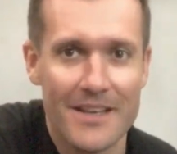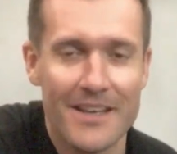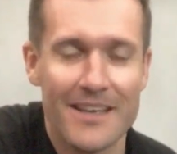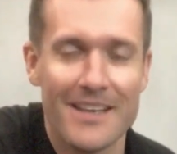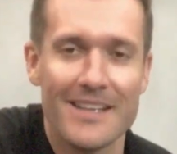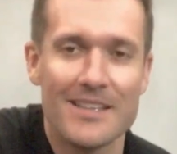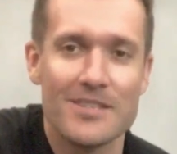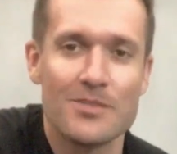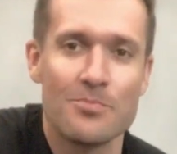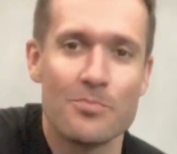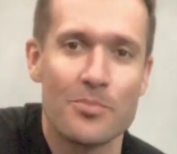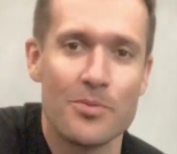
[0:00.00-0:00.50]

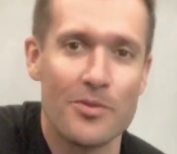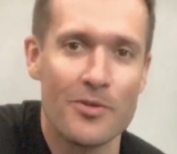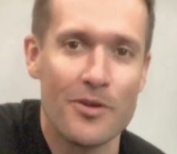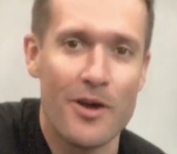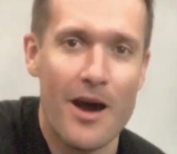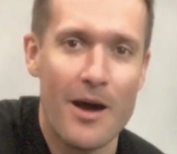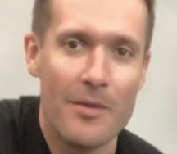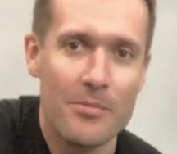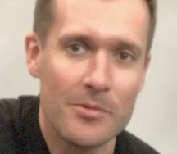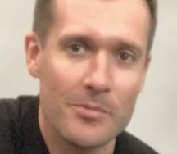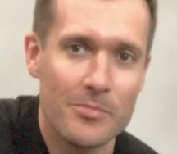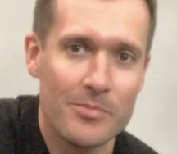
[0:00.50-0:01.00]
It's
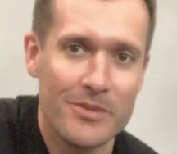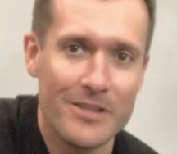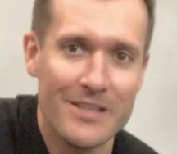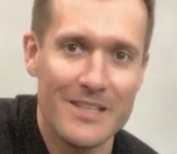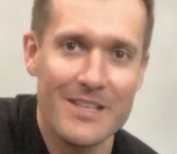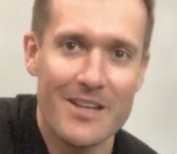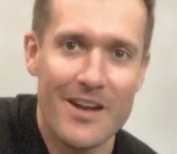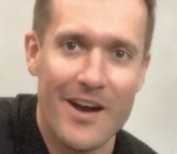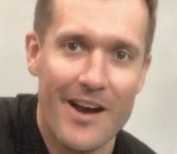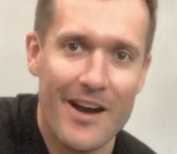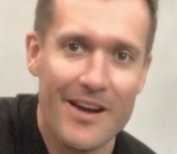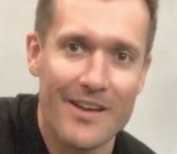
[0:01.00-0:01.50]
probably
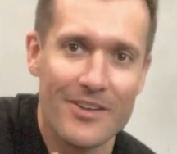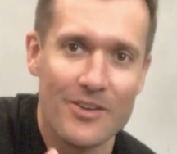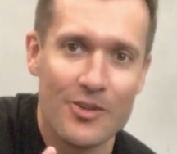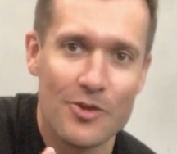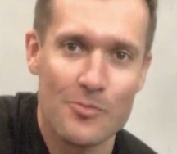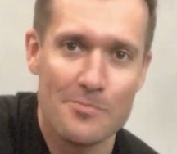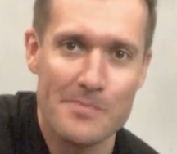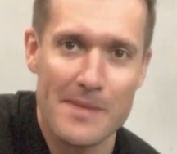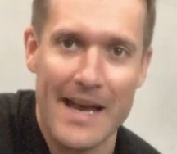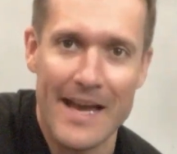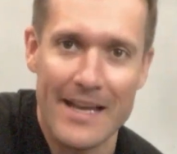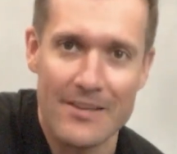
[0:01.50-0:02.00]
not your
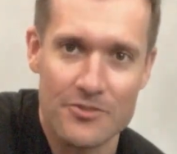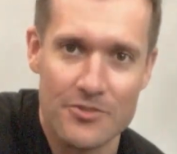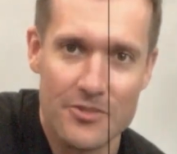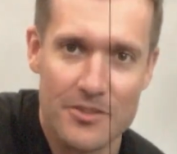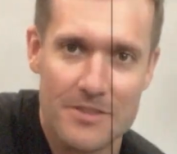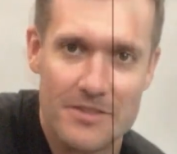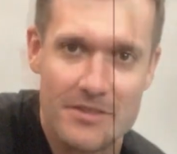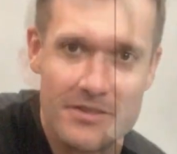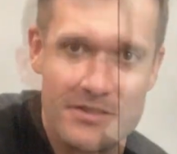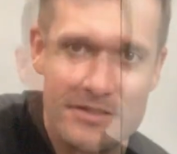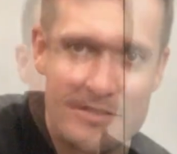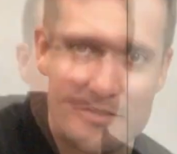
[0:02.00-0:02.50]

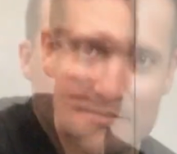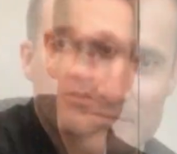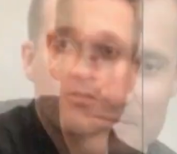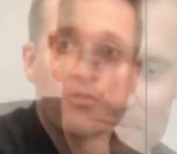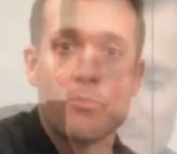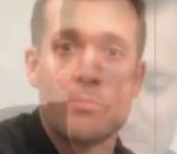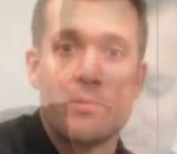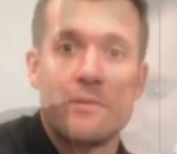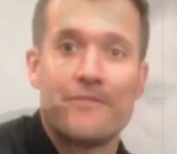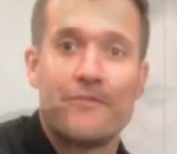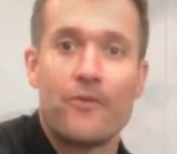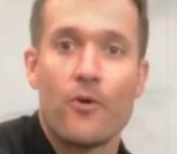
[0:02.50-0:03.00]
mattress. So
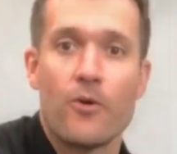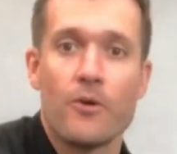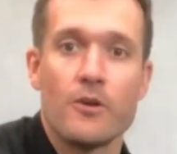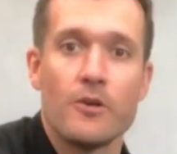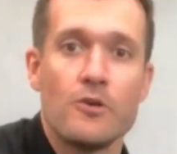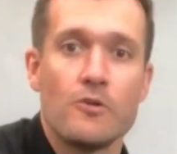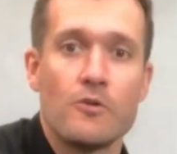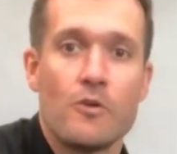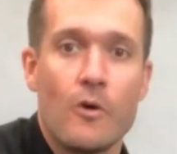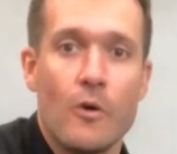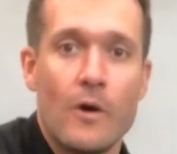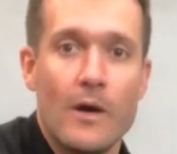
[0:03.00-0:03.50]
before
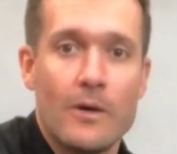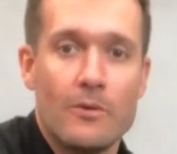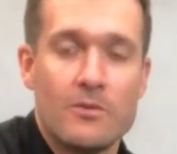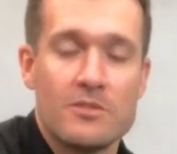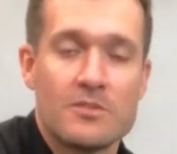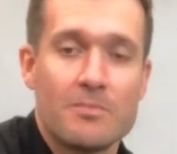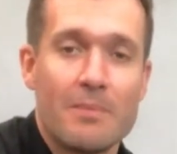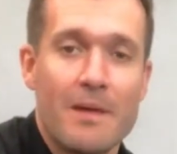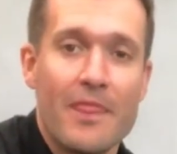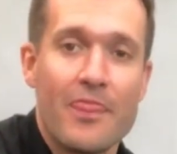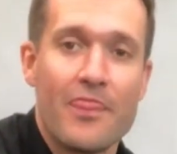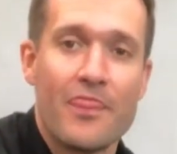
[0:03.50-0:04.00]
you go out and
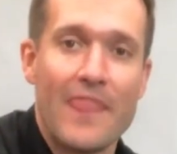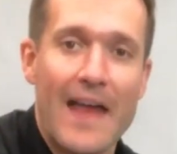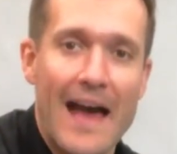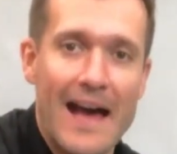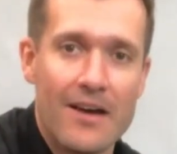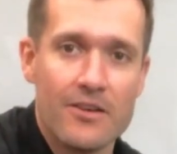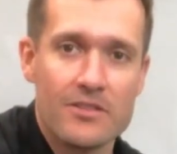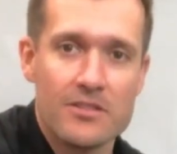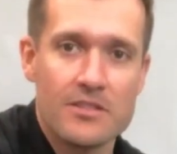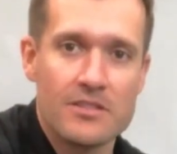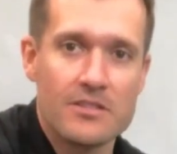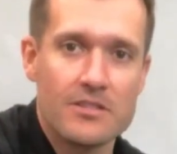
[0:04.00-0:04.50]
spend
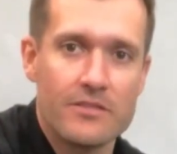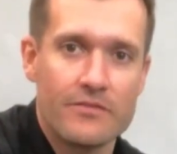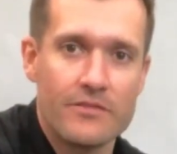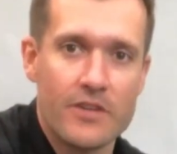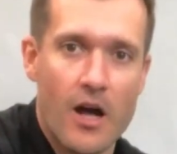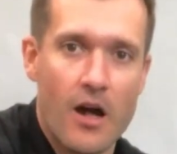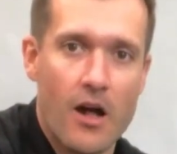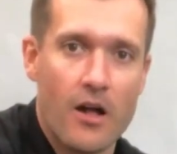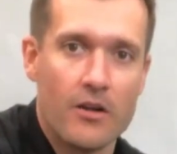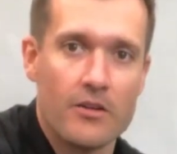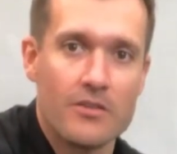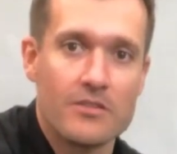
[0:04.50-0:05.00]
thousands of
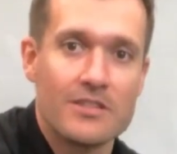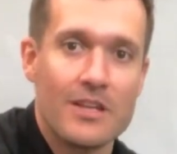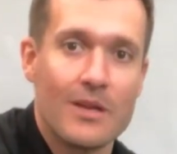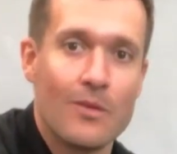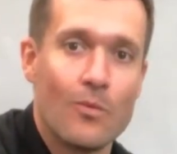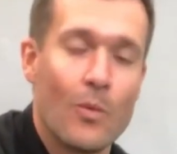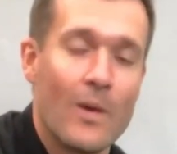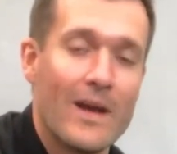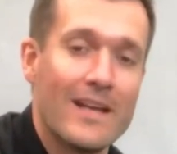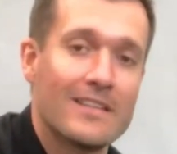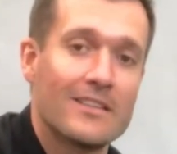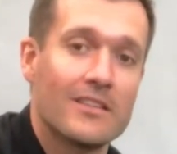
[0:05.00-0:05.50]
dollars and
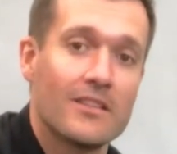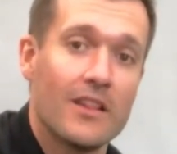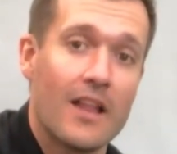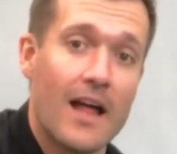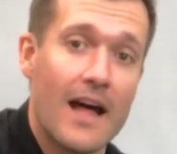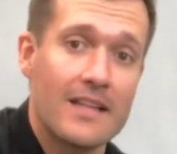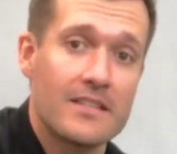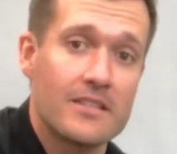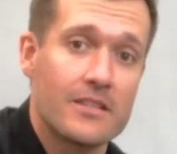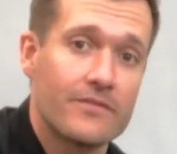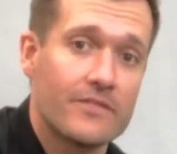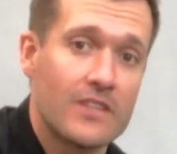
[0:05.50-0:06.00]
waste
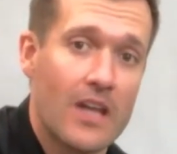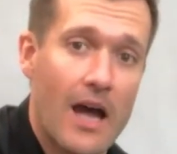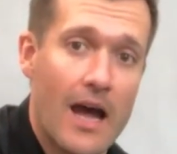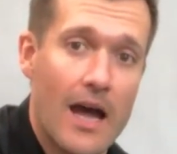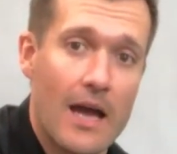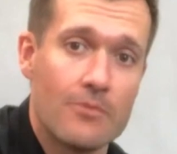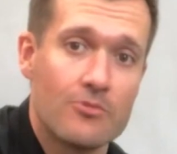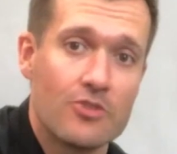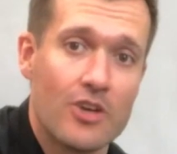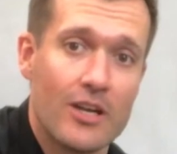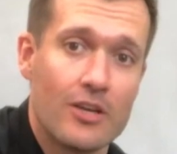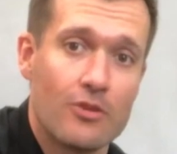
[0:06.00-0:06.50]
lots of
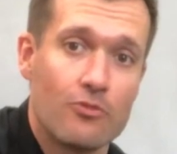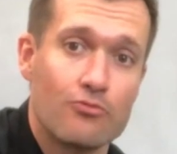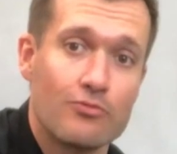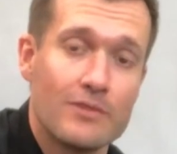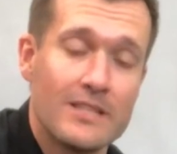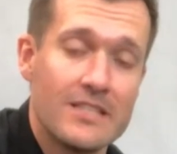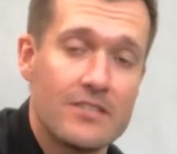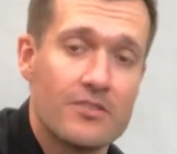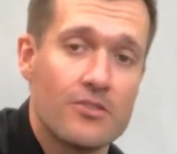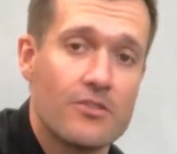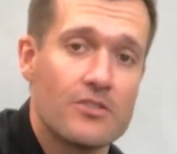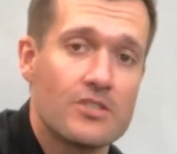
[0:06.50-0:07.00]
time trying to
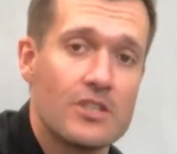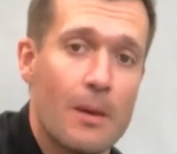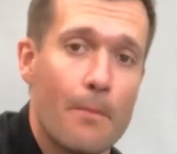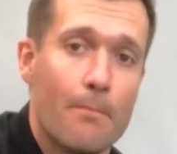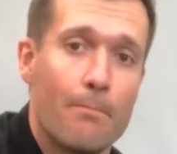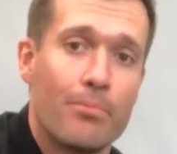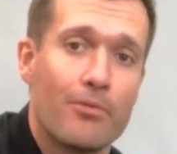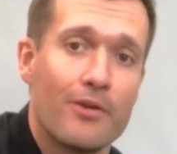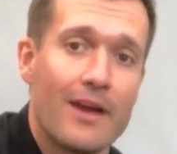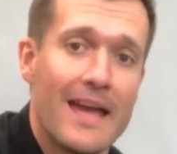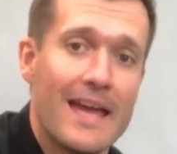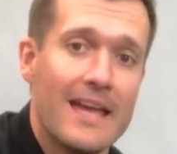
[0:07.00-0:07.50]
research a
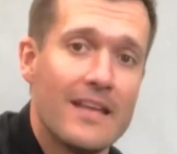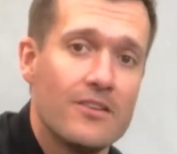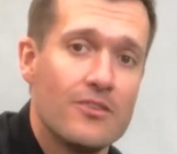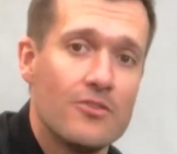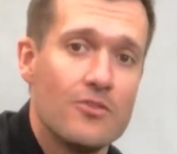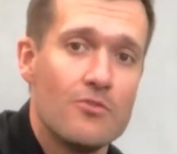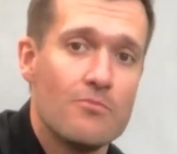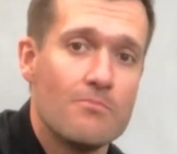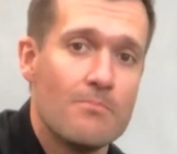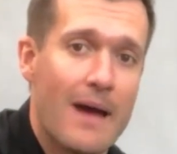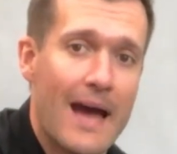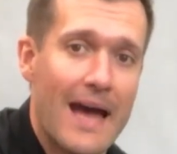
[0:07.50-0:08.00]
brand
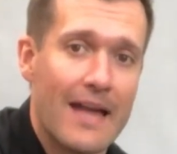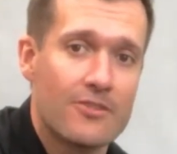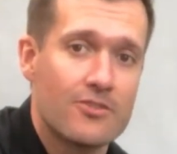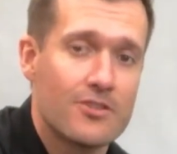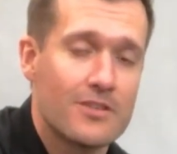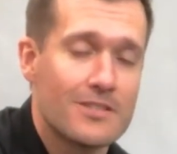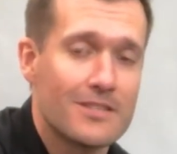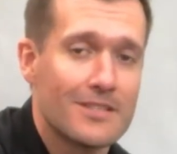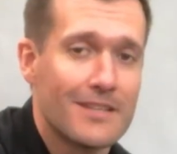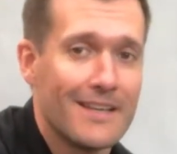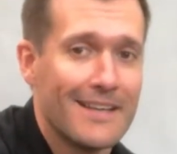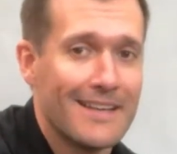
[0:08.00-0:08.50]
new
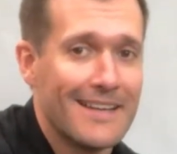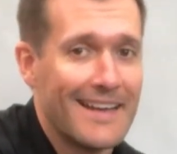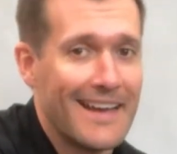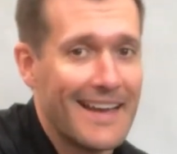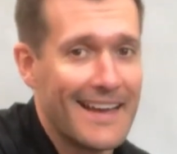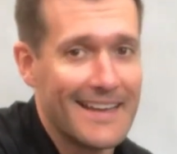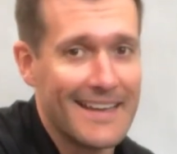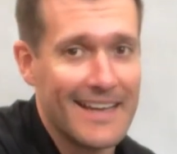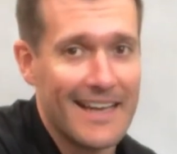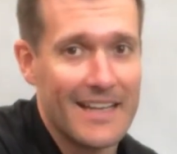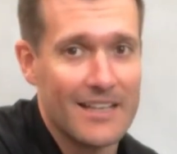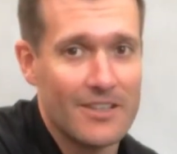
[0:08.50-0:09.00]
mattress,
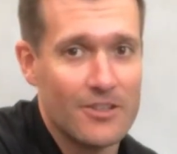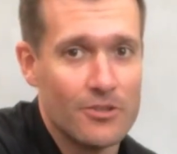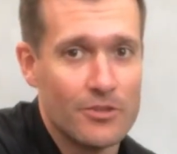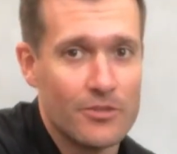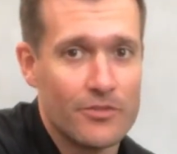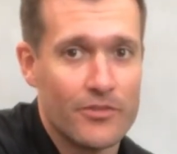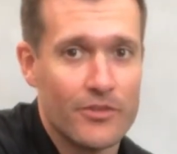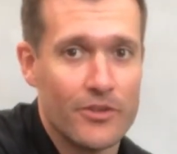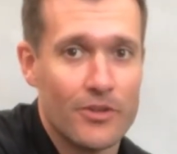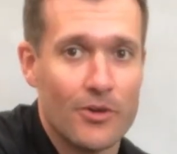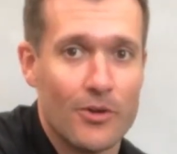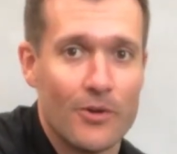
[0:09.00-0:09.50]
I got news
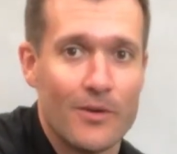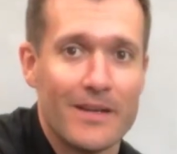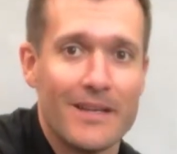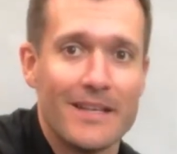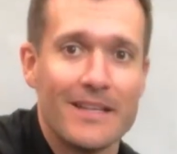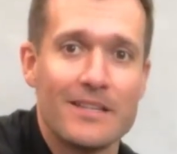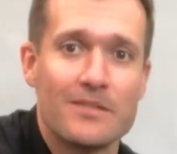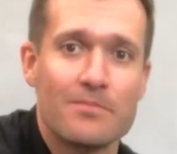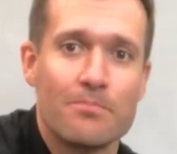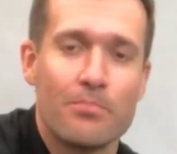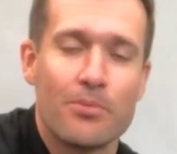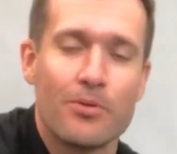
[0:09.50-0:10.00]
for you.
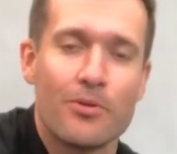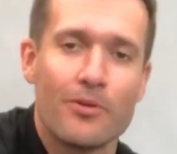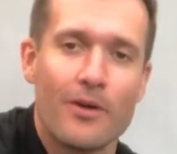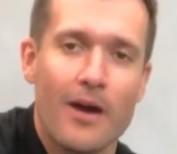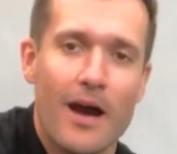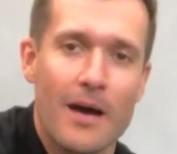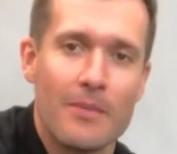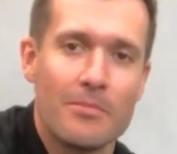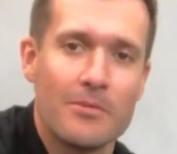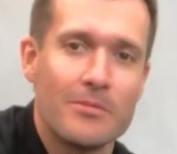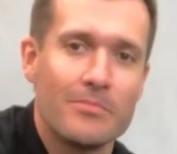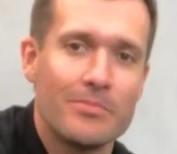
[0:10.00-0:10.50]
It's
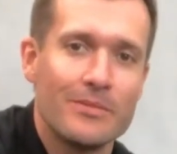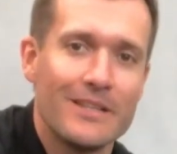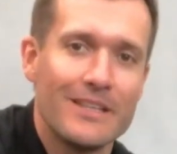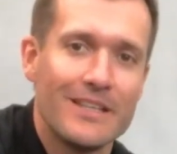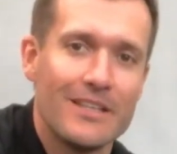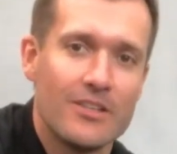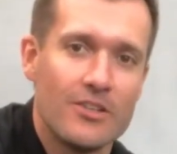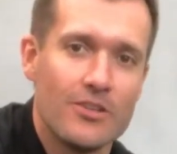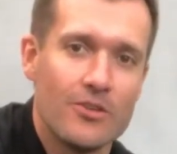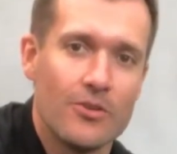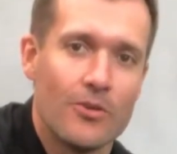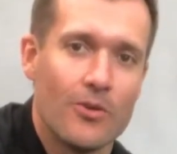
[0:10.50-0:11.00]
probably
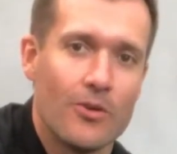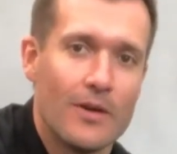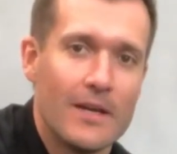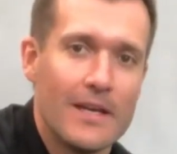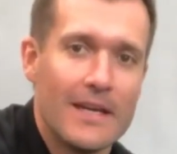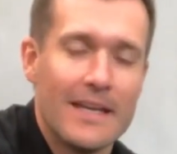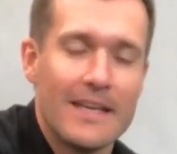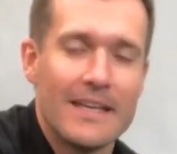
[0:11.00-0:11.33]
you.